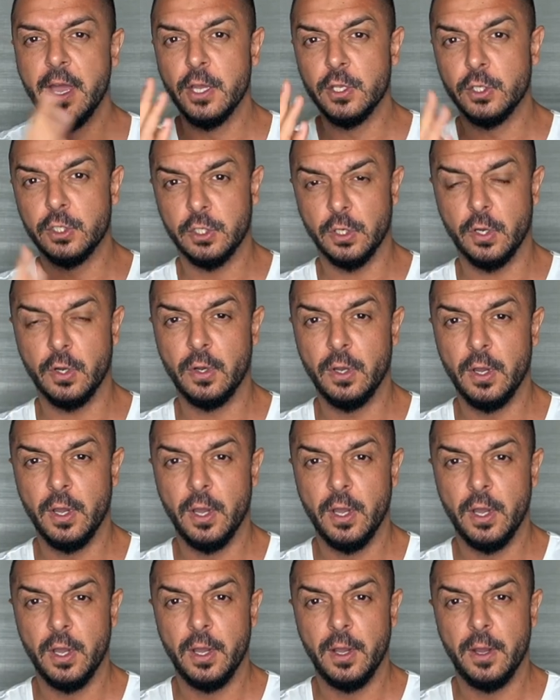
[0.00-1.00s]
So
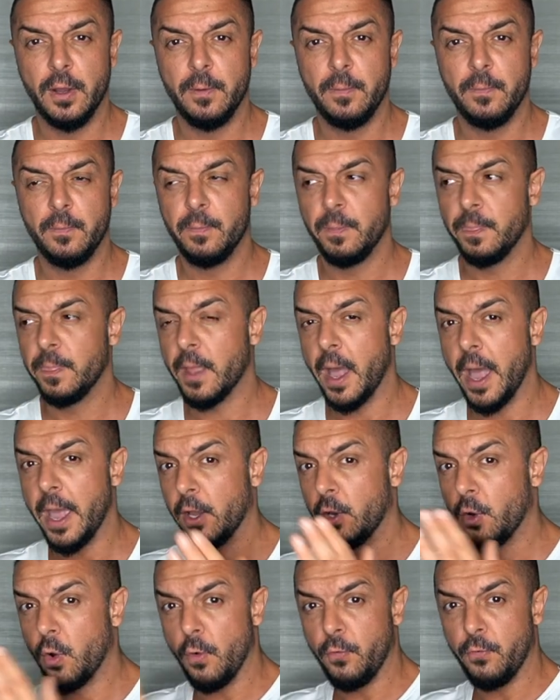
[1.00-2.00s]
I
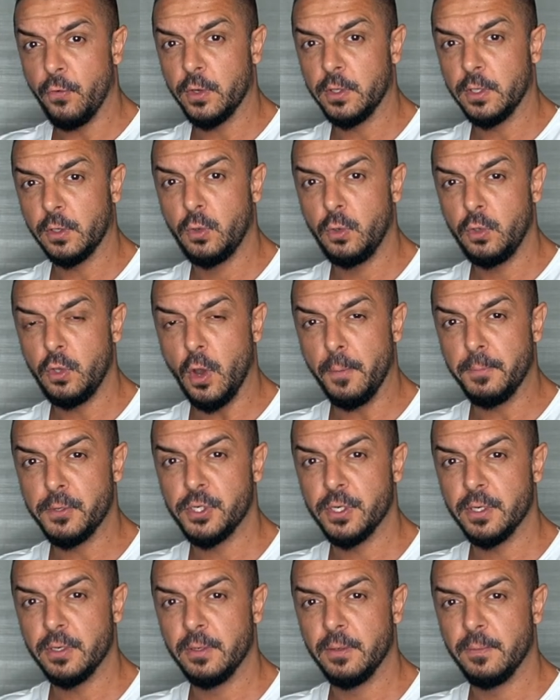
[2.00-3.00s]
go for the good
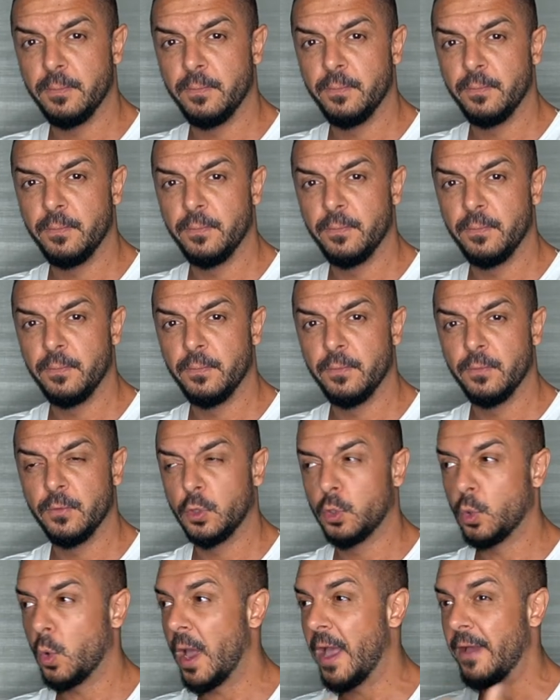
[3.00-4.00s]
option.
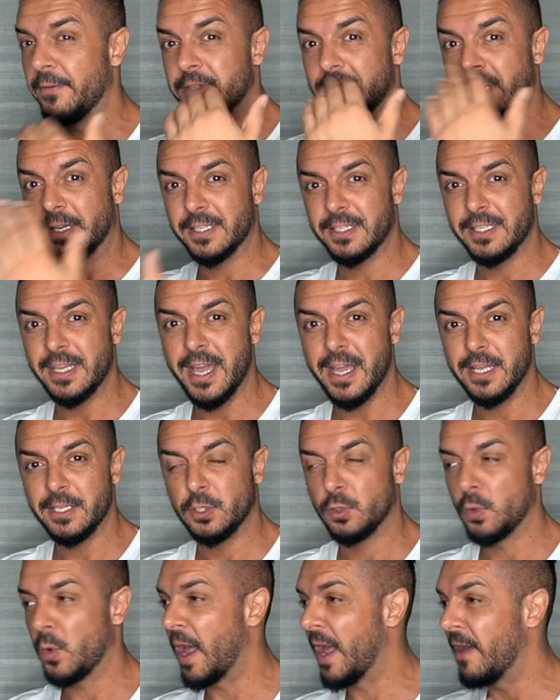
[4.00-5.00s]
To have success,
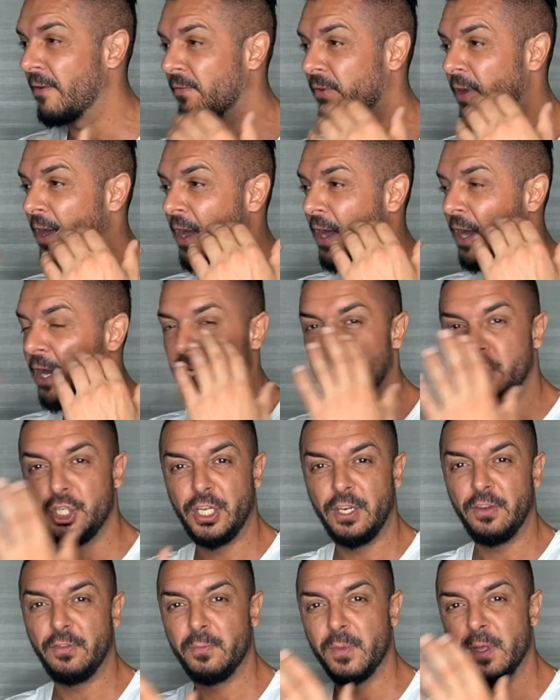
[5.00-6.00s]
to have
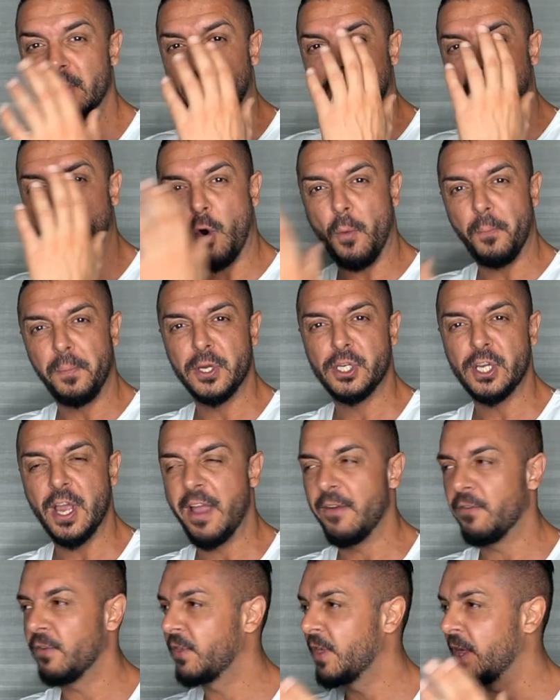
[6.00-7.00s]
achievement, accomplish
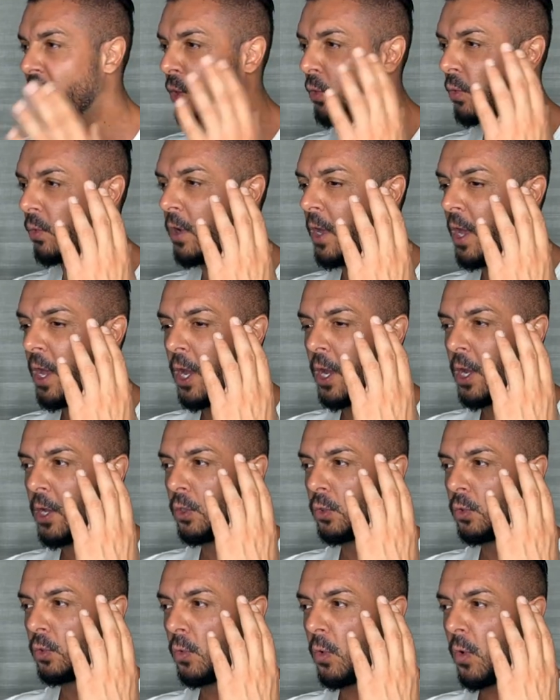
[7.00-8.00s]
everything, to
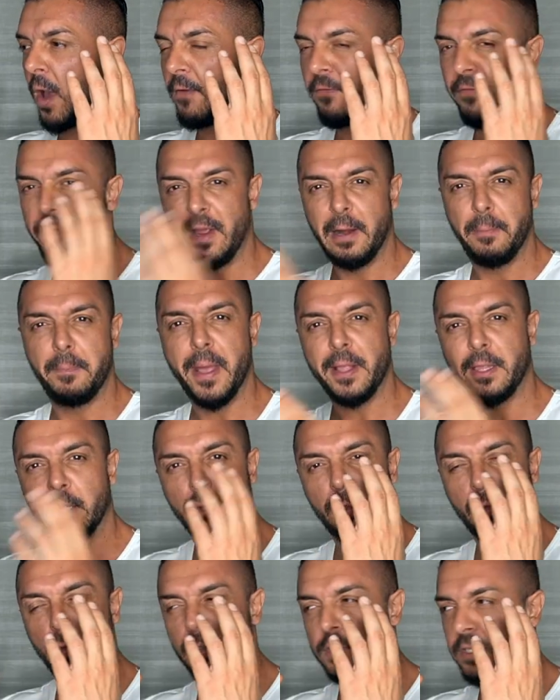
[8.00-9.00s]
feel better,
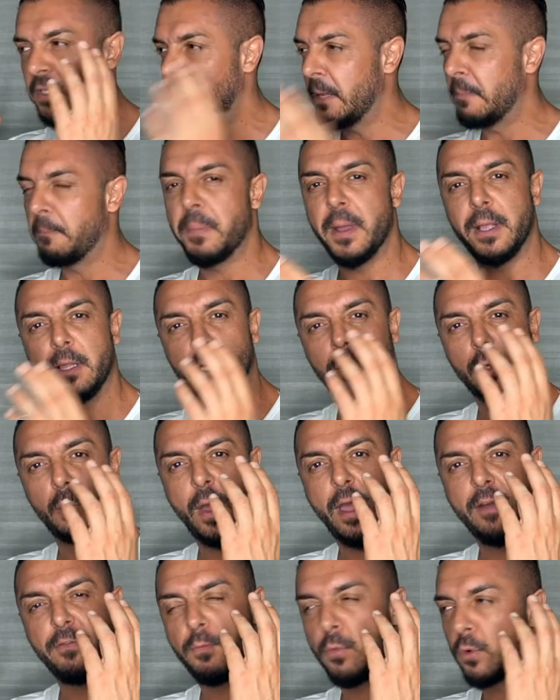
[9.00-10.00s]
to sleep better, to
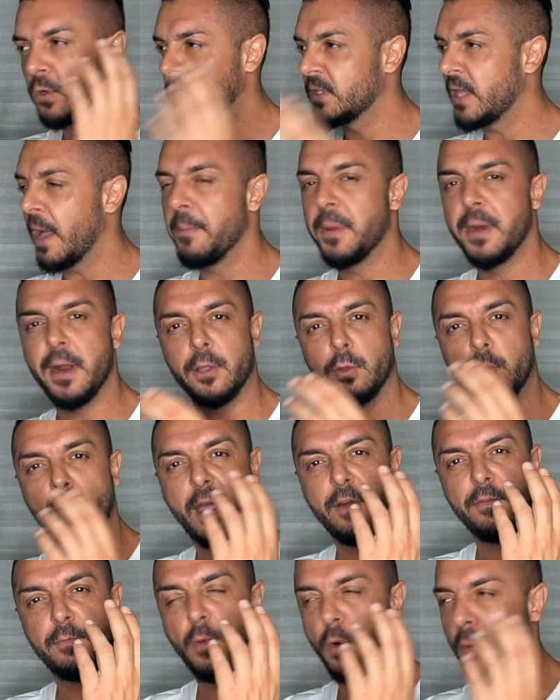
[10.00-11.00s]
have more stamina, to
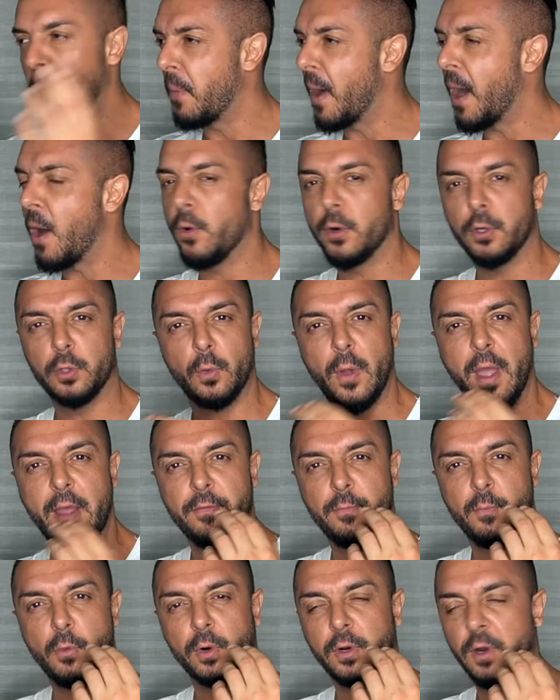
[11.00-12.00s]
have more power, to have
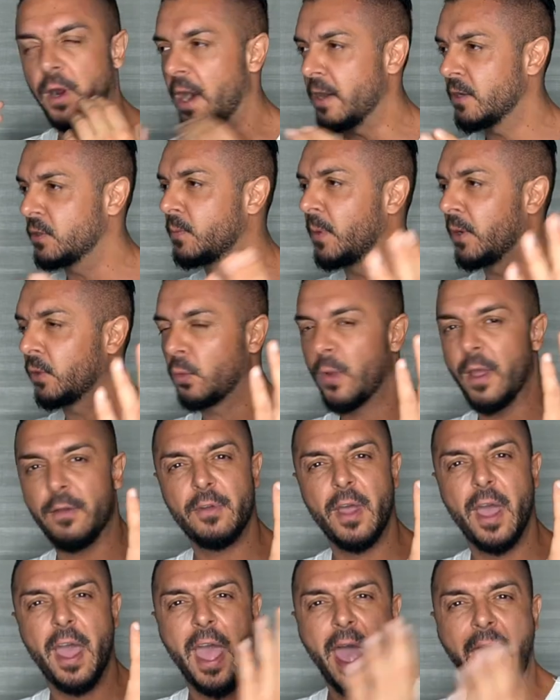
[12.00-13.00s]
more charisma, to have
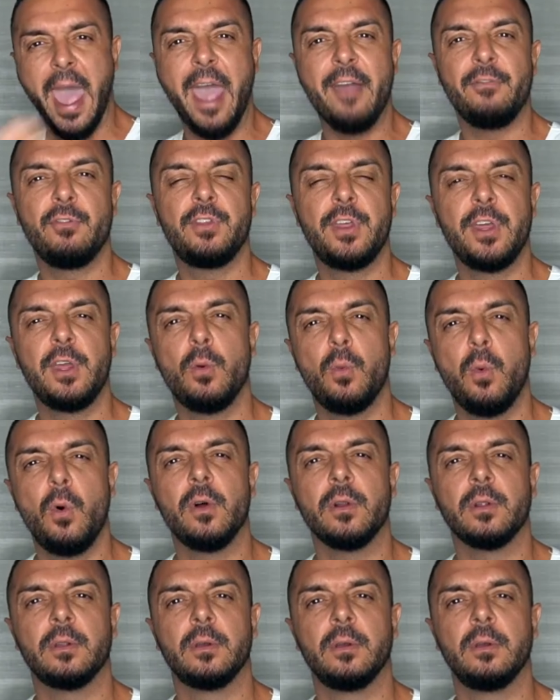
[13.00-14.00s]
everything you
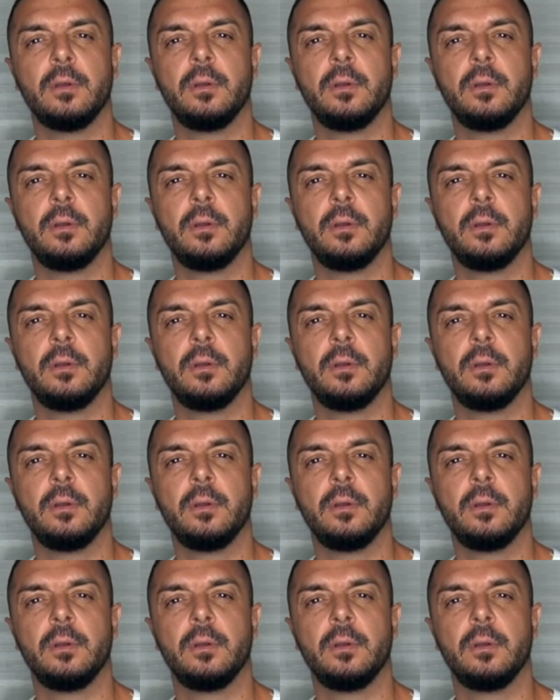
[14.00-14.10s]
want.